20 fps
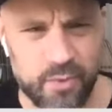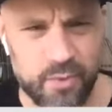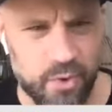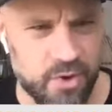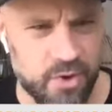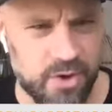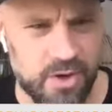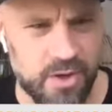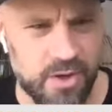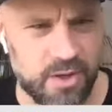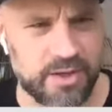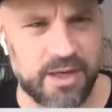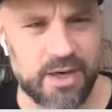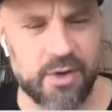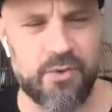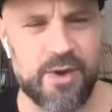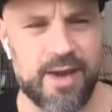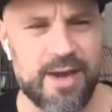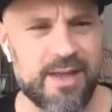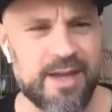the world in a
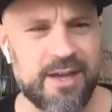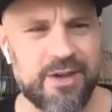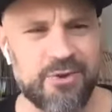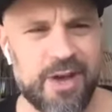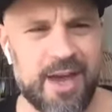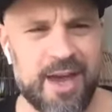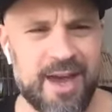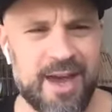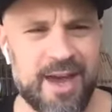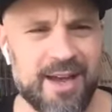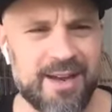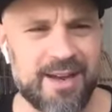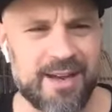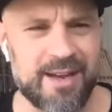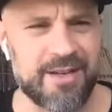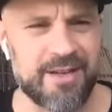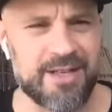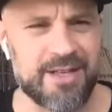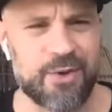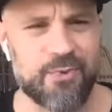way that you can't
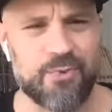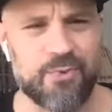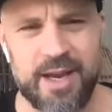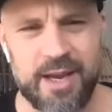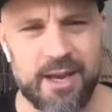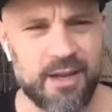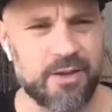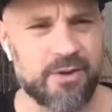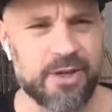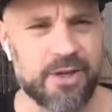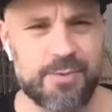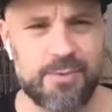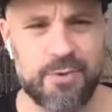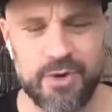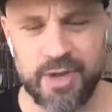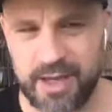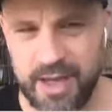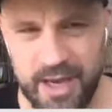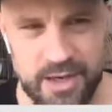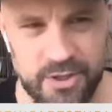in just like regular
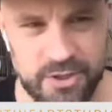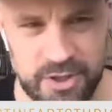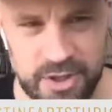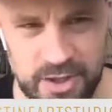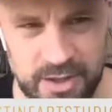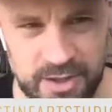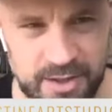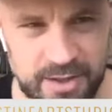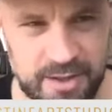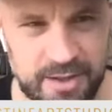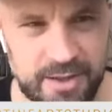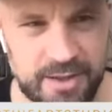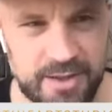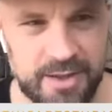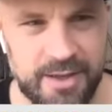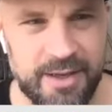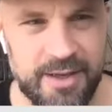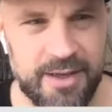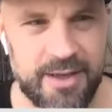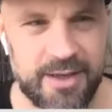communication mm-hmm.
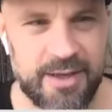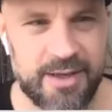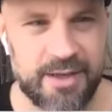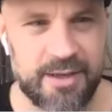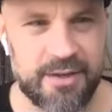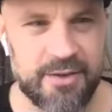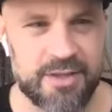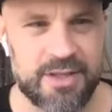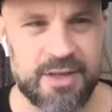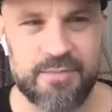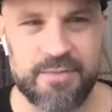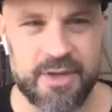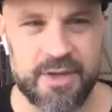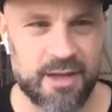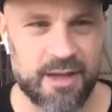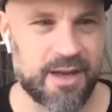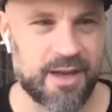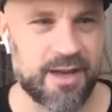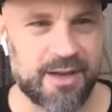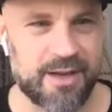there's
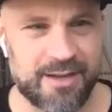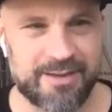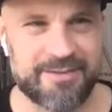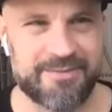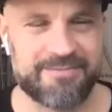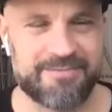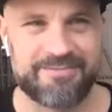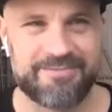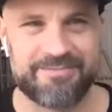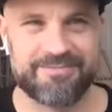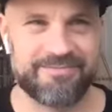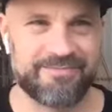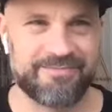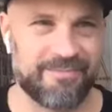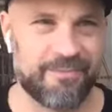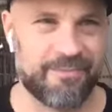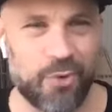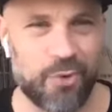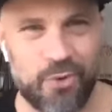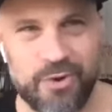something like
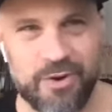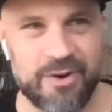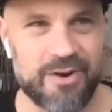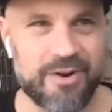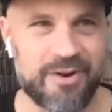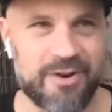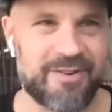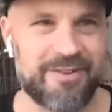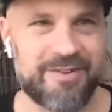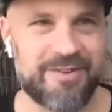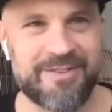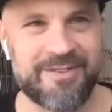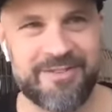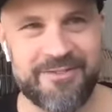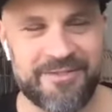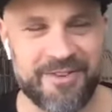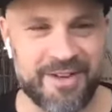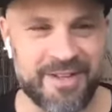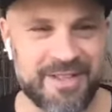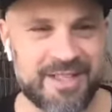more
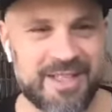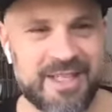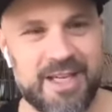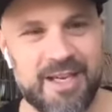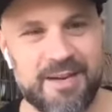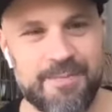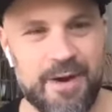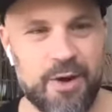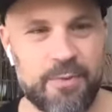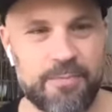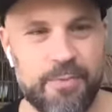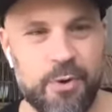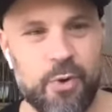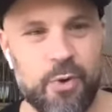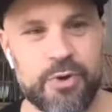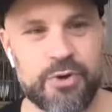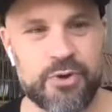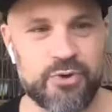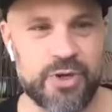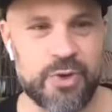fuzzy about
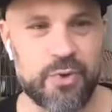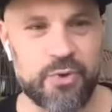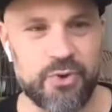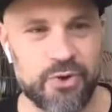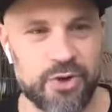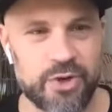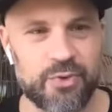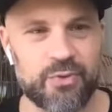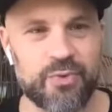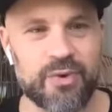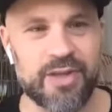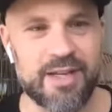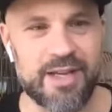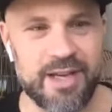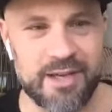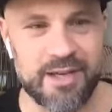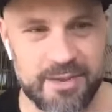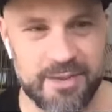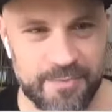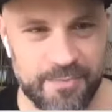poetry where you can really
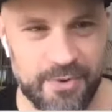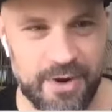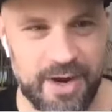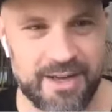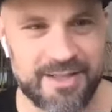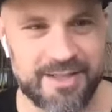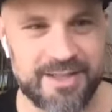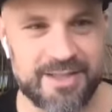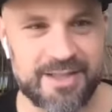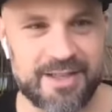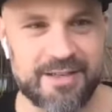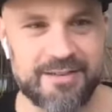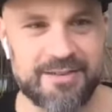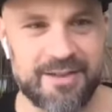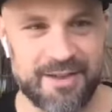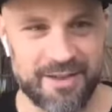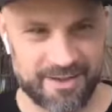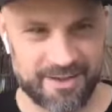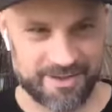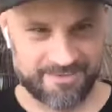express
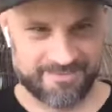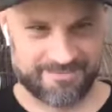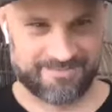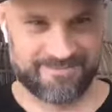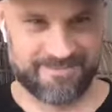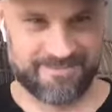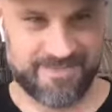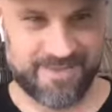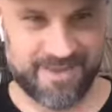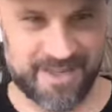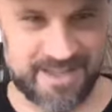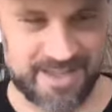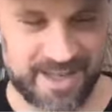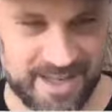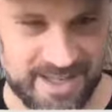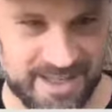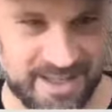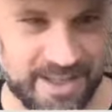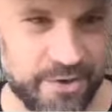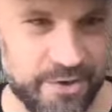it's not
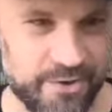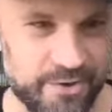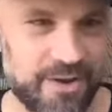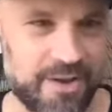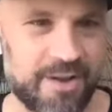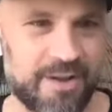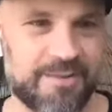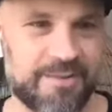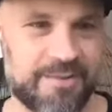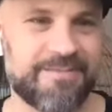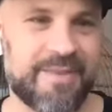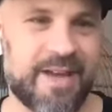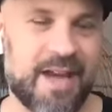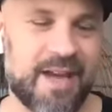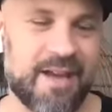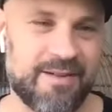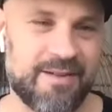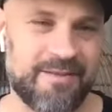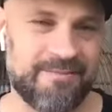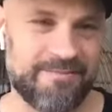as literal
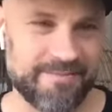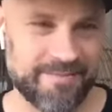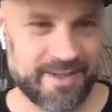and yeah.